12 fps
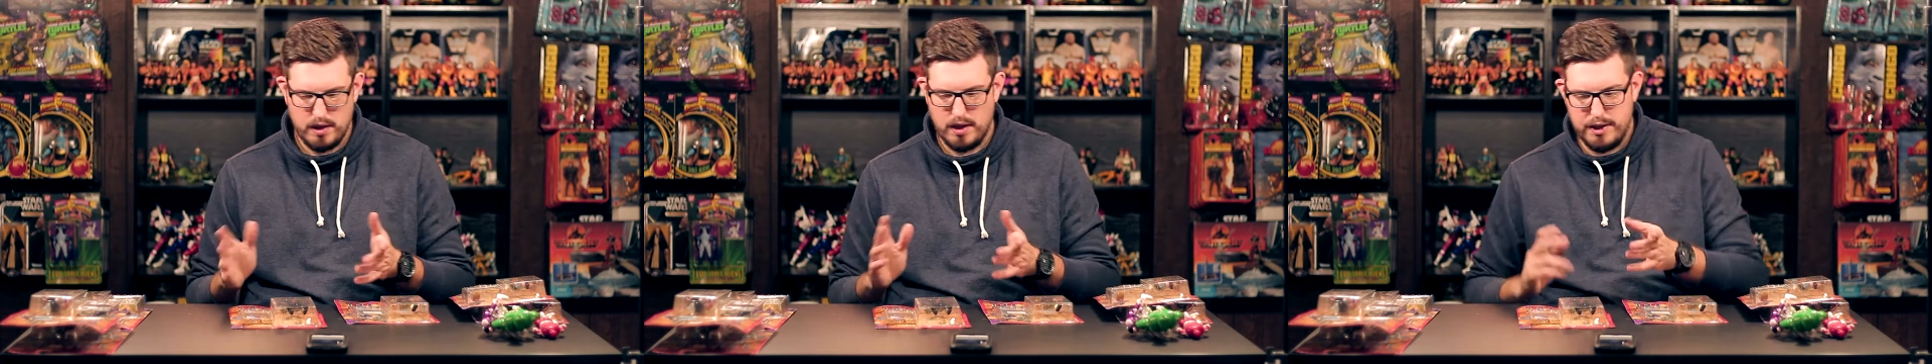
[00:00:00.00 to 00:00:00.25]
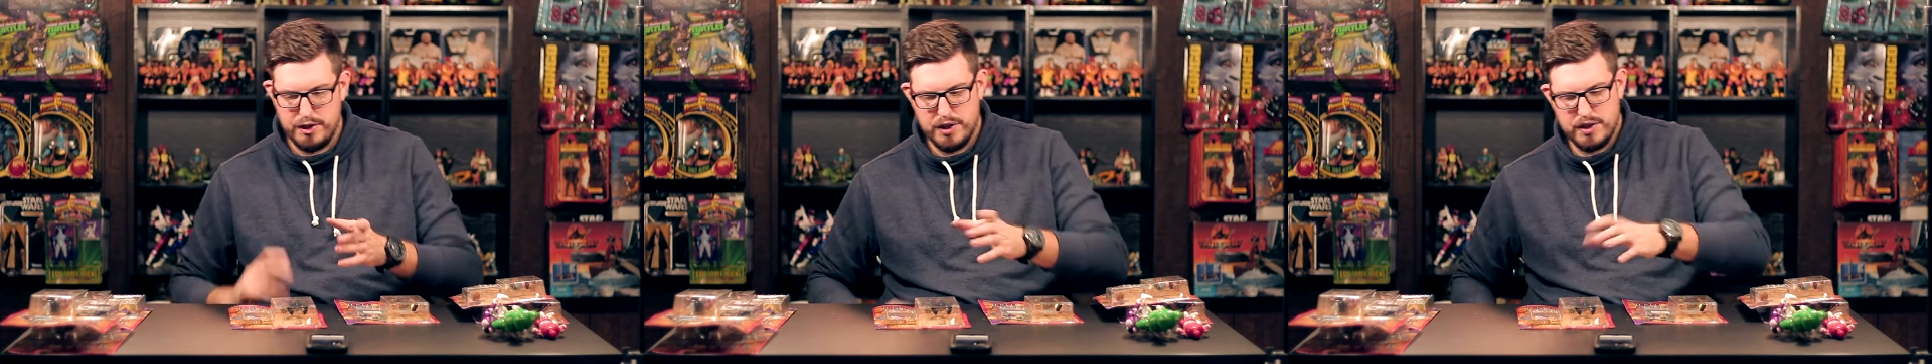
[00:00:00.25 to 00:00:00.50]

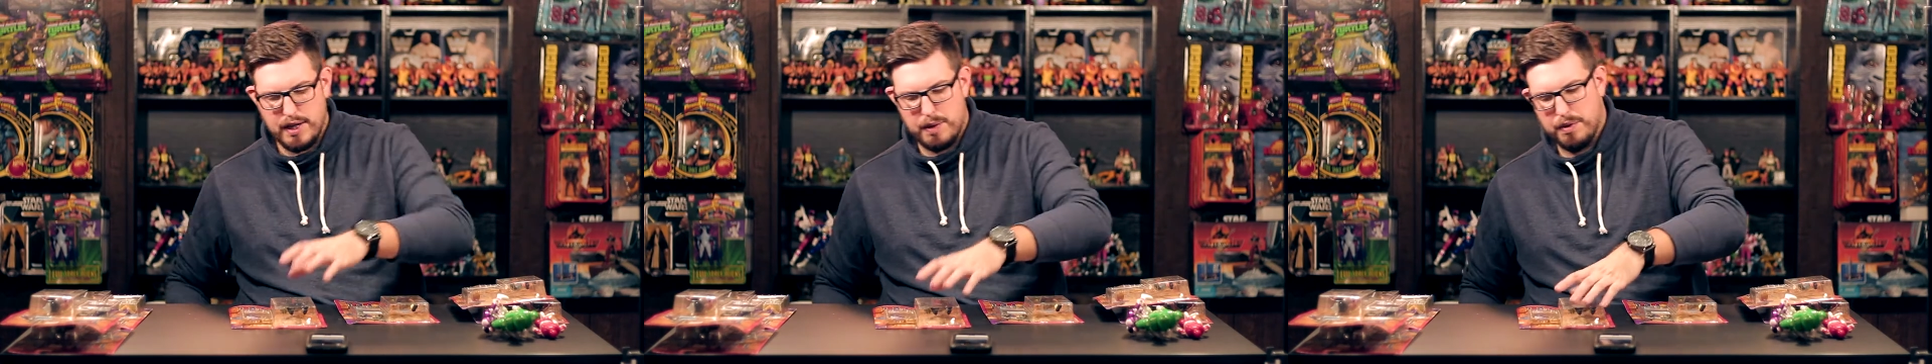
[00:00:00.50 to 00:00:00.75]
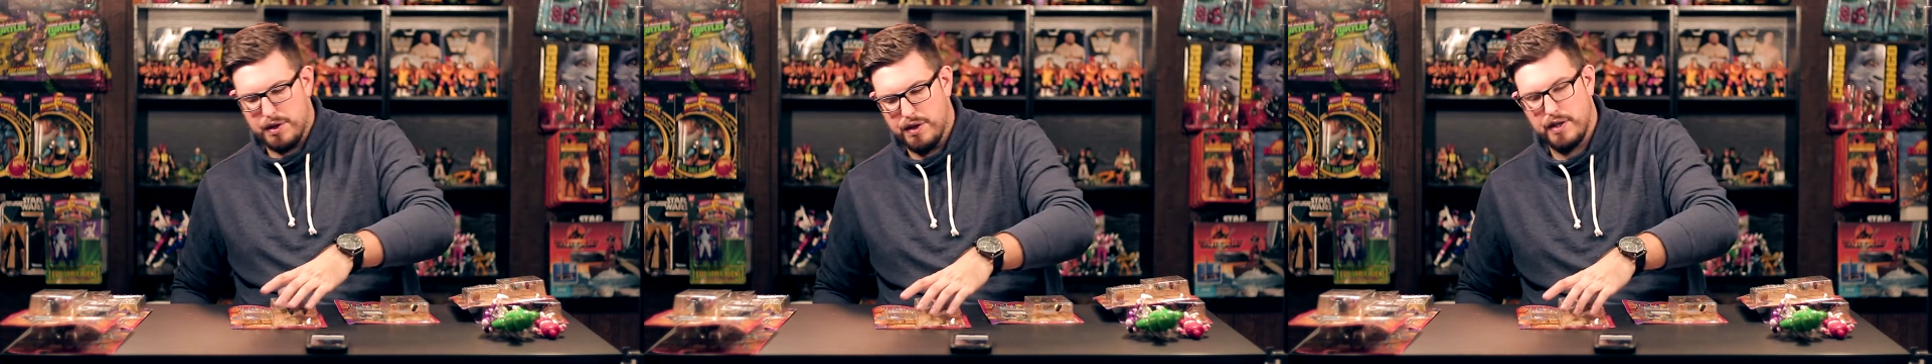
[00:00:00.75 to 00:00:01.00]
And just like
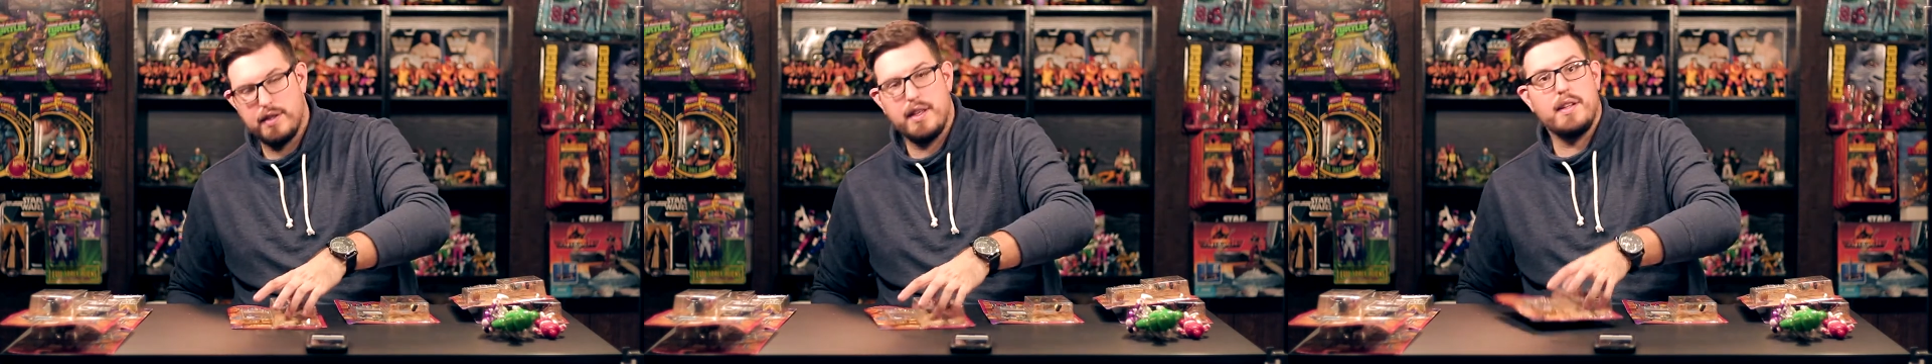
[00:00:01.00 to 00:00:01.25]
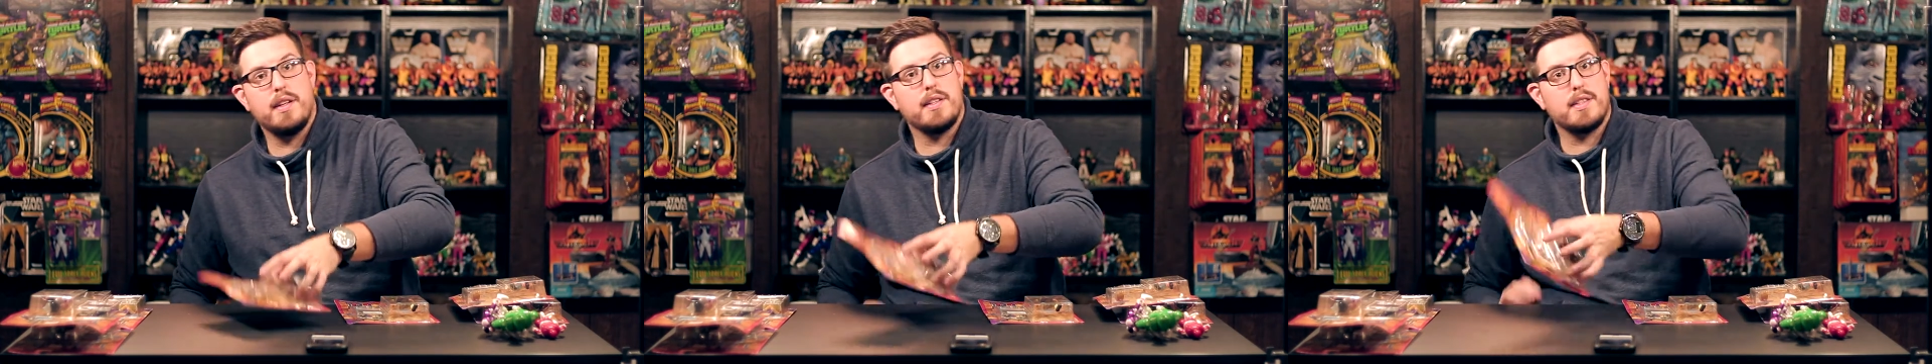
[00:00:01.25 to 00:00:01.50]
with Hook,
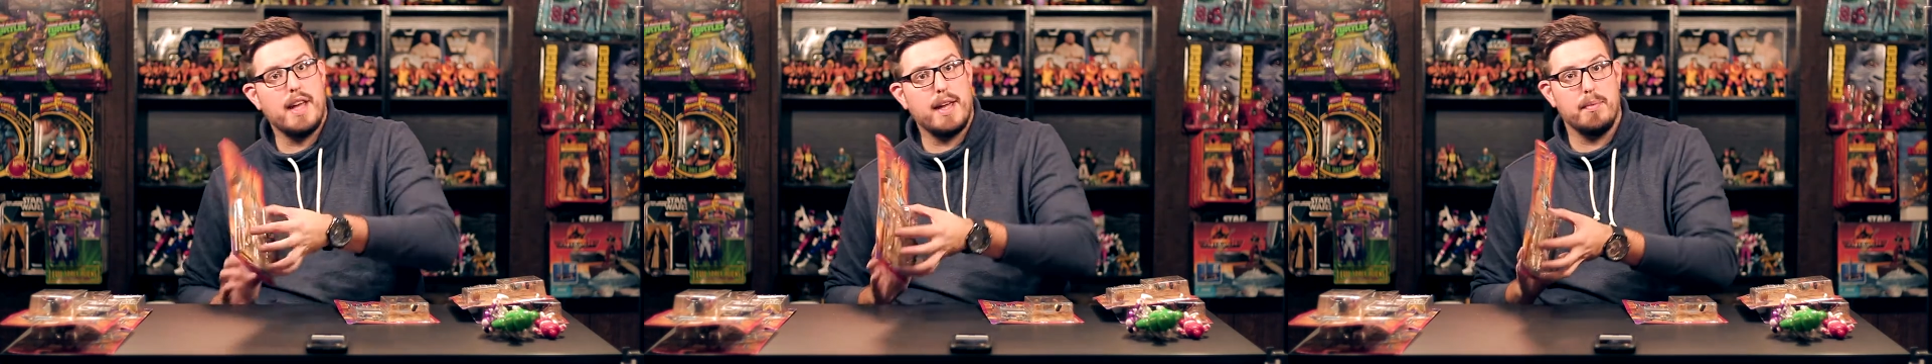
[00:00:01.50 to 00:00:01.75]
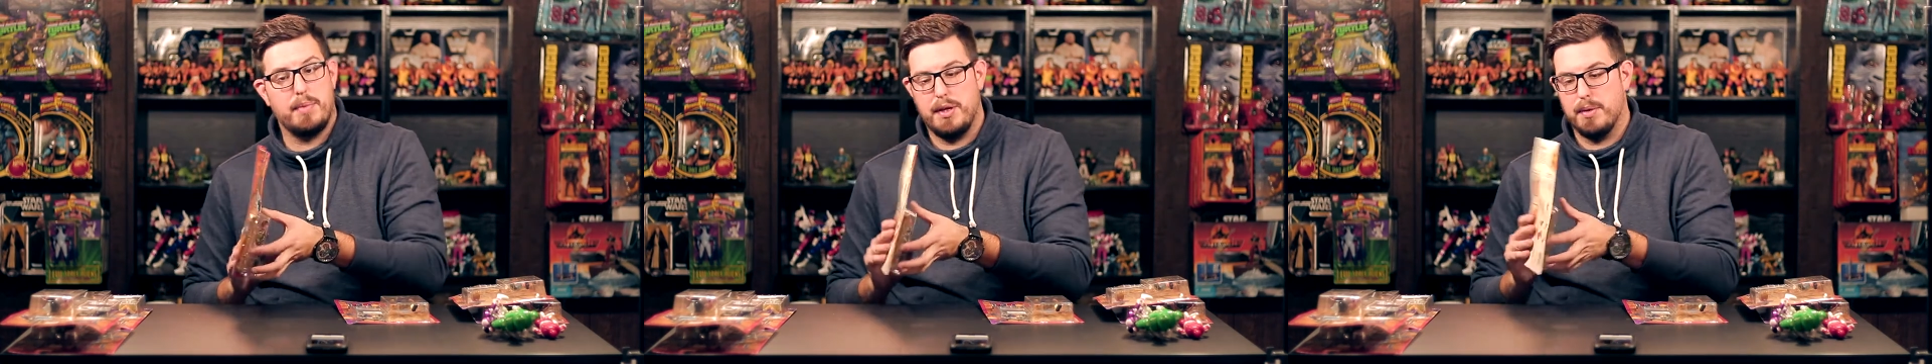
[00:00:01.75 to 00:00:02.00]
they did a
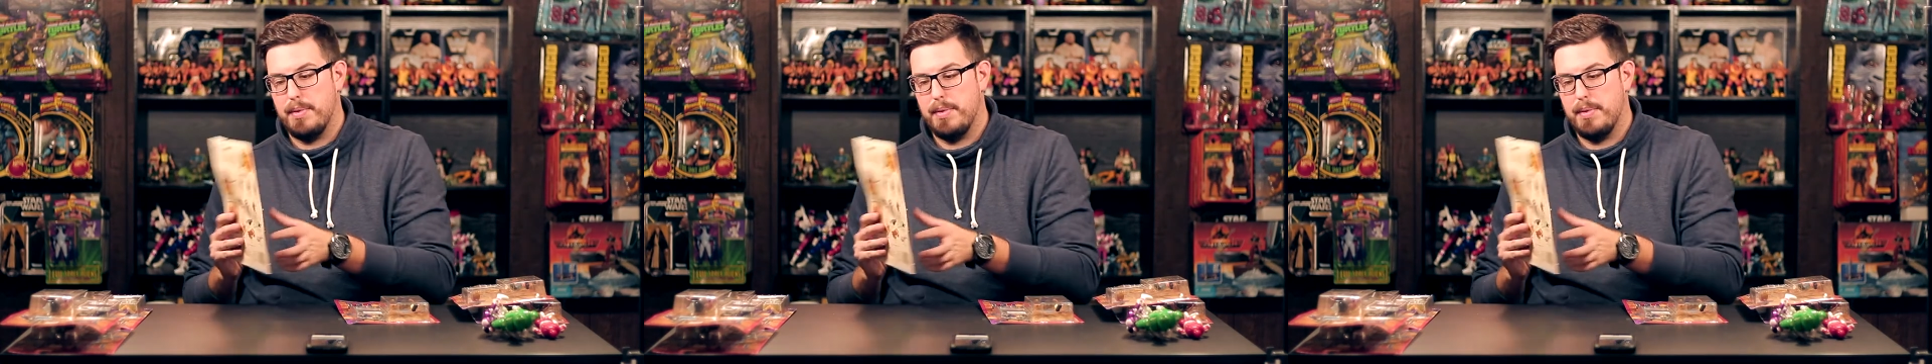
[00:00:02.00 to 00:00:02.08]
second Peter